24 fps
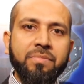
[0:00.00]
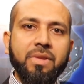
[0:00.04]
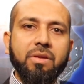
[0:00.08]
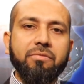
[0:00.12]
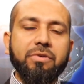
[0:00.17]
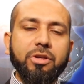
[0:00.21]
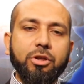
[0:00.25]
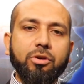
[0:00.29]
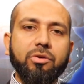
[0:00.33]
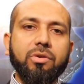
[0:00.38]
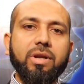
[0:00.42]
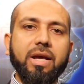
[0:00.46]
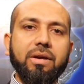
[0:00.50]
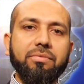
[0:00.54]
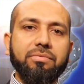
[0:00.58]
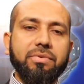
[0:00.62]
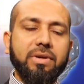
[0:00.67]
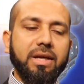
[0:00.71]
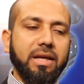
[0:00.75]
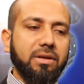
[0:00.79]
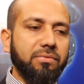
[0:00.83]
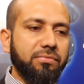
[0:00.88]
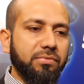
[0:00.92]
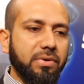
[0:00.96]

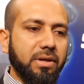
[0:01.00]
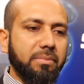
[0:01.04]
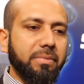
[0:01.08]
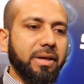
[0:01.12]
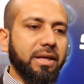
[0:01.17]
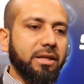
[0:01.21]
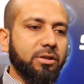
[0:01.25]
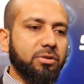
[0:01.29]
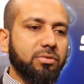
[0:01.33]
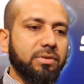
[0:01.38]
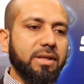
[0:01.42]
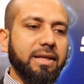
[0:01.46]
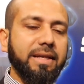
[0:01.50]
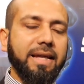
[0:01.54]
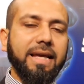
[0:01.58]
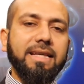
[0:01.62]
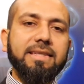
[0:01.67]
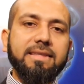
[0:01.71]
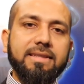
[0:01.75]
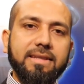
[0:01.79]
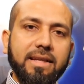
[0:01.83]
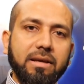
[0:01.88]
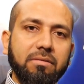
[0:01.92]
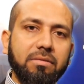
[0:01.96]
videography and filming to the
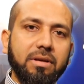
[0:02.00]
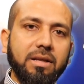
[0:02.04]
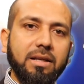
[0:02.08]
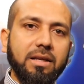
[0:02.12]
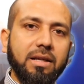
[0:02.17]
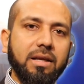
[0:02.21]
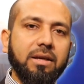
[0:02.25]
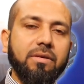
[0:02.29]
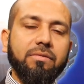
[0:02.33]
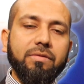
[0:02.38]
next level.